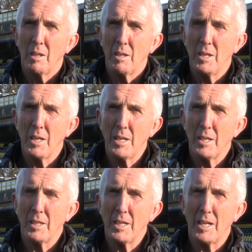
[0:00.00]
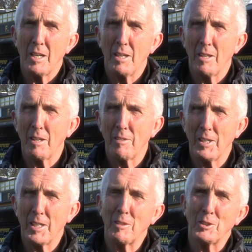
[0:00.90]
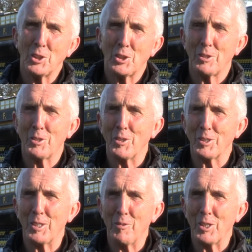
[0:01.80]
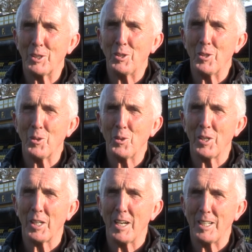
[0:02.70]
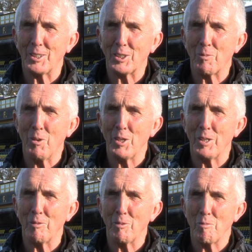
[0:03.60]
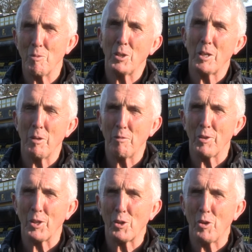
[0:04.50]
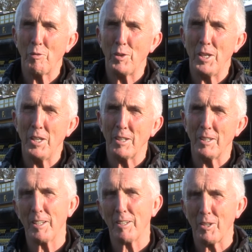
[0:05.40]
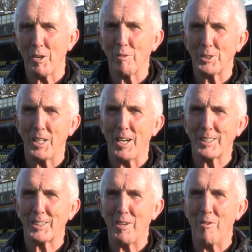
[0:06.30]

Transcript: Yeah, yeah. I, I, think I was just talking to one or two of the older guys this morning who come in for their coffee here, and they're, they're obviously asking